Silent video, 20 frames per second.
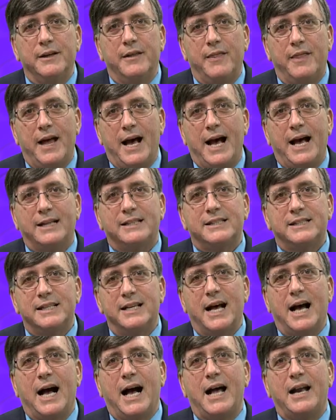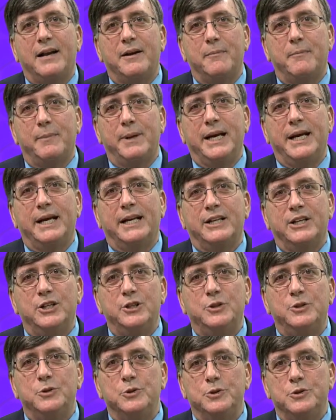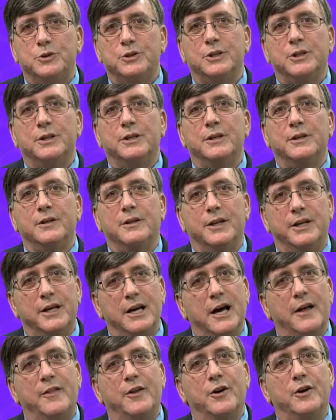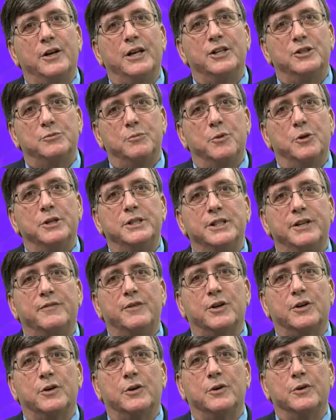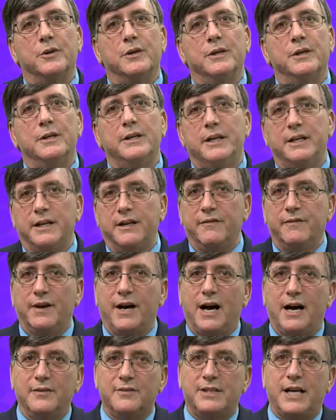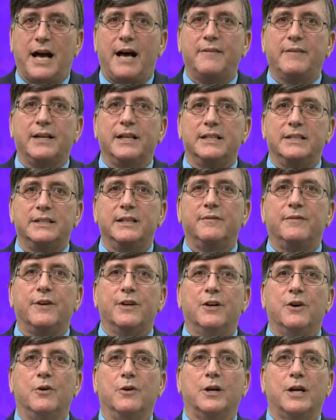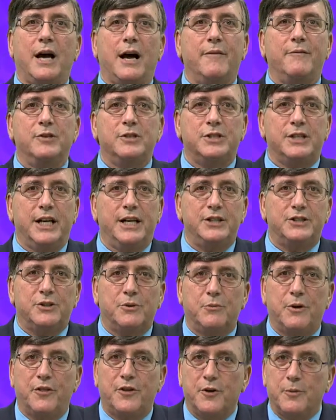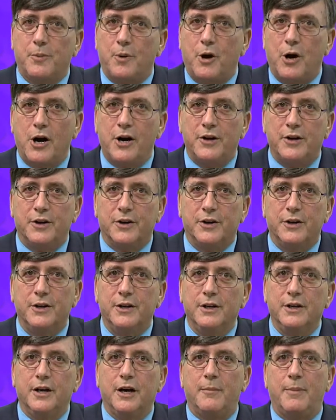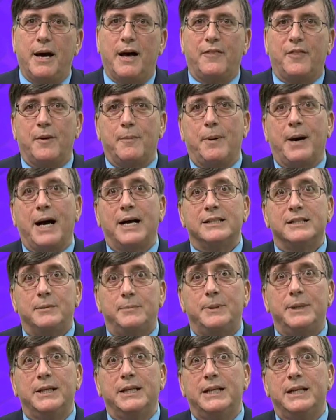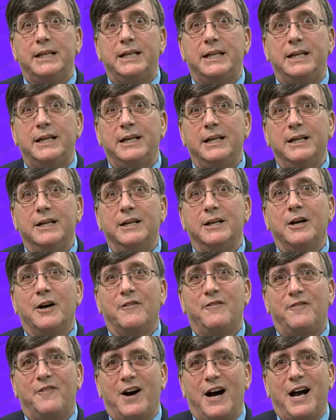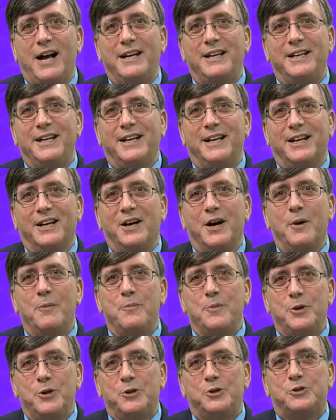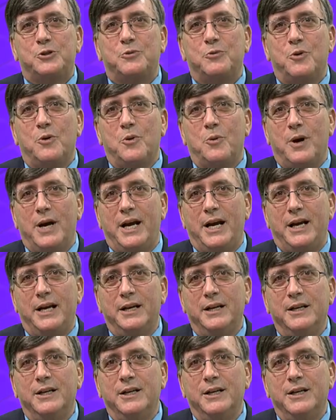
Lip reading: That's not big news. The other is more difficult. It involves having a difficult conversation with your partner about the possibility of finding a mutual way